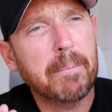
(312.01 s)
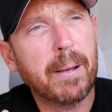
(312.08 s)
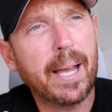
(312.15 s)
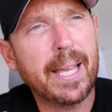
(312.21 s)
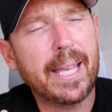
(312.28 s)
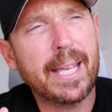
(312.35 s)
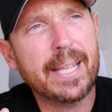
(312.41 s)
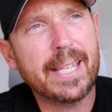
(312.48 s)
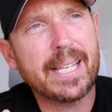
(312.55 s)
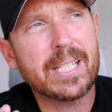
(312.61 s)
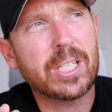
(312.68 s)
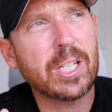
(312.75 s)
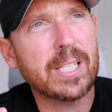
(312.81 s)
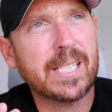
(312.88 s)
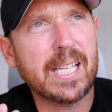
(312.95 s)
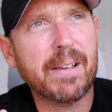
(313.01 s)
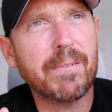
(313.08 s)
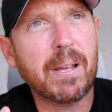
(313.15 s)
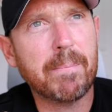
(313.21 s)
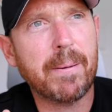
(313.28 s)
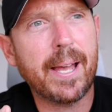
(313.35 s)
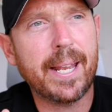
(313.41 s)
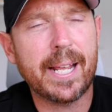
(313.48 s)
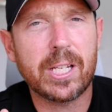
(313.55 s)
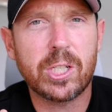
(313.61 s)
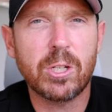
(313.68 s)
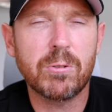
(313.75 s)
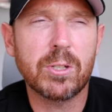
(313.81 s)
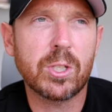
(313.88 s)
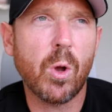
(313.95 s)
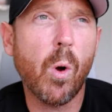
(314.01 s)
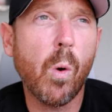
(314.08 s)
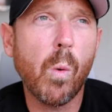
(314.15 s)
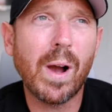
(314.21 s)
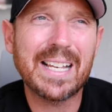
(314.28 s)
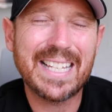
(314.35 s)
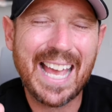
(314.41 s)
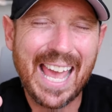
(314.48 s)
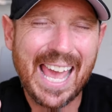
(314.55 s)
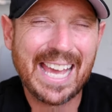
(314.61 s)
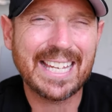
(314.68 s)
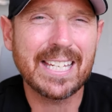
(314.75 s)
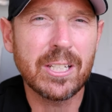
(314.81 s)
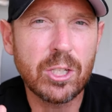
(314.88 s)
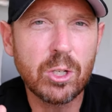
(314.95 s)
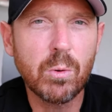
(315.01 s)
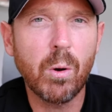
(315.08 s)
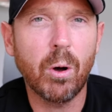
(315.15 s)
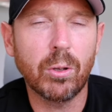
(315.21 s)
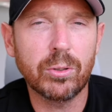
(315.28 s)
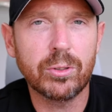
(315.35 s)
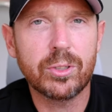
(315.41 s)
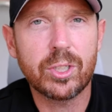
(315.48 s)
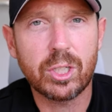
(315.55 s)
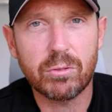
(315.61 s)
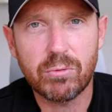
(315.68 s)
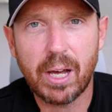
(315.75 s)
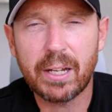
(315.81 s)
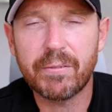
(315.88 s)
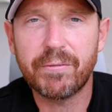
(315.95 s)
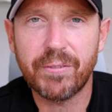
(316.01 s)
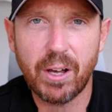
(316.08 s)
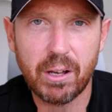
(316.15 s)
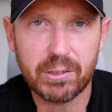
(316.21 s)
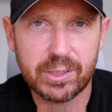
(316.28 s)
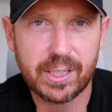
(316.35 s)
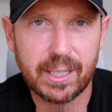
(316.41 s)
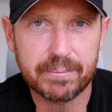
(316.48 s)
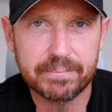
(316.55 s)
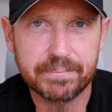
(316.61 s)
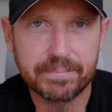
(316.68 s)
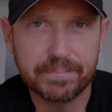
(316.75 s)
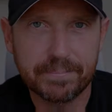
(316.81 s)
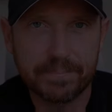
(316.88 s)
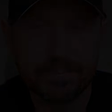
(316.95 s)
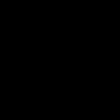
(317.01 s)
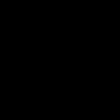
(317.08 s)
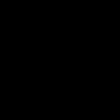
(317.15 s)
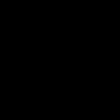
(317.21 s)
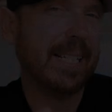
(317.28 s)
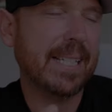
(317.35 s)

But there's just something about that shoe that's always egging you on to run faster. And that's